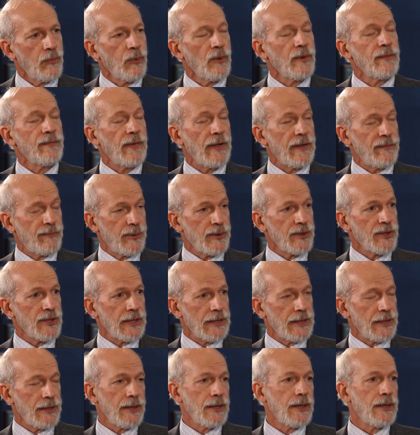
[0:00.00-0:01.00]

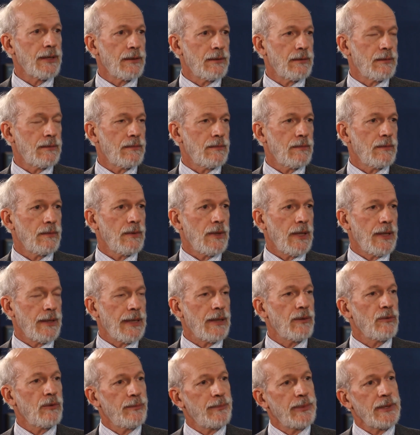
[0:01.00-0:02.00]
0.5% in, and severe.
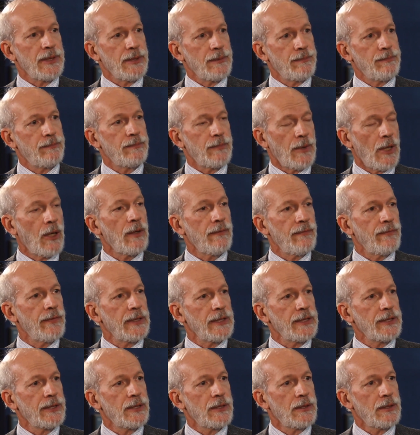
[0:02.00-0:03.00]
that would be heart
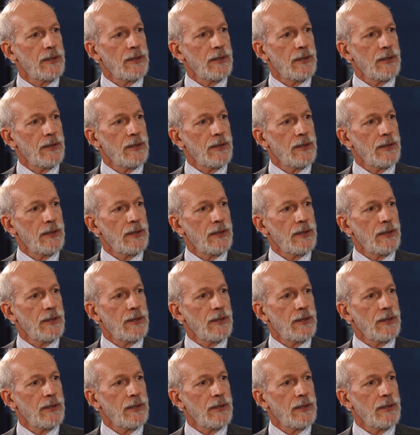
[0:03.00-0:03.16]
failure?